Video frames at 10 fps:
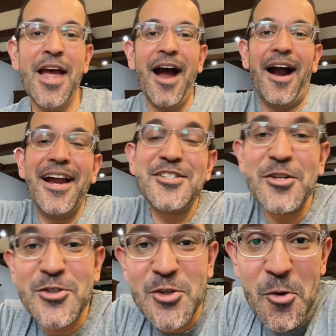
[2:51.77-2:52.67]
All right, y'all,
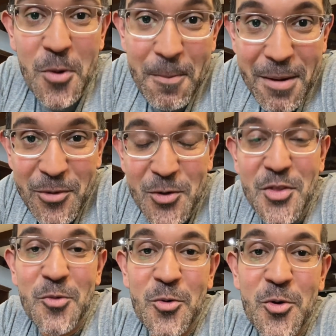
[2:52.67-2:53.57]
so remember
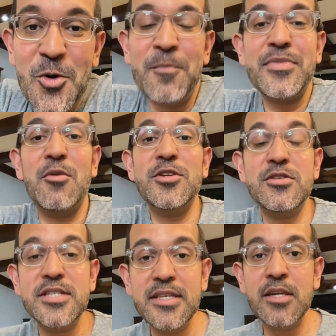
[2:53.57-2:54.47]
the rule. When you're
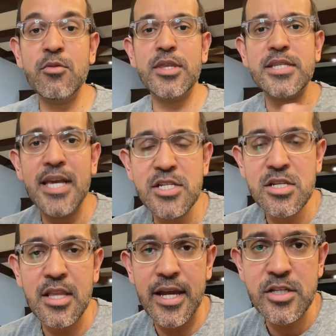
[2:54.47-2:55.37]
dealing with a tangent
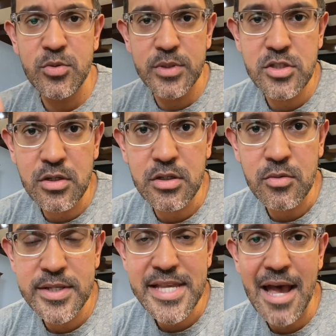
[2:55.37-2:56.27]
line to a circle,
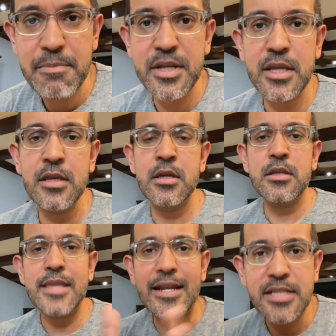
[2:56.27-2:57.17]
what's happening?
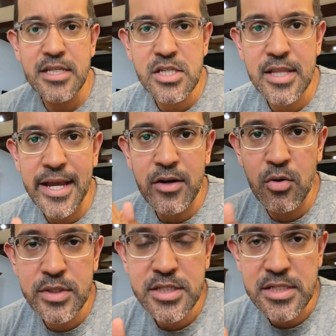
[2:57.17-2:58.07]
That tangent line
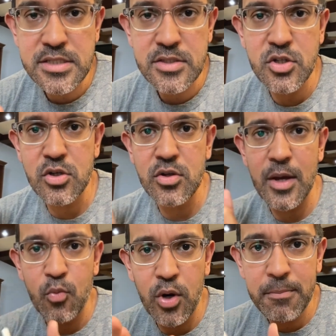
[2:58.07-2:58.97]
only touches the circle
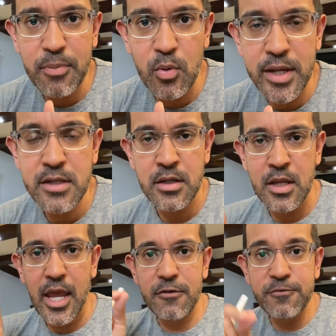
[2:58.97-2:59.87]
at one point,
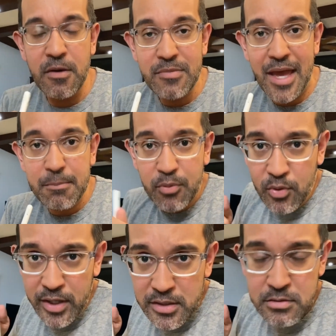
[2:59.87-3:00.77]
and from that
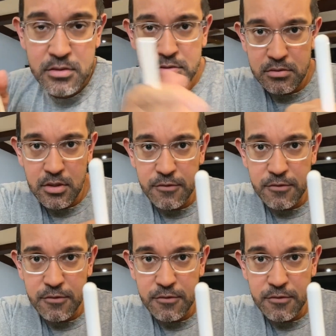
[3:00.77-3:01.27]
point, if you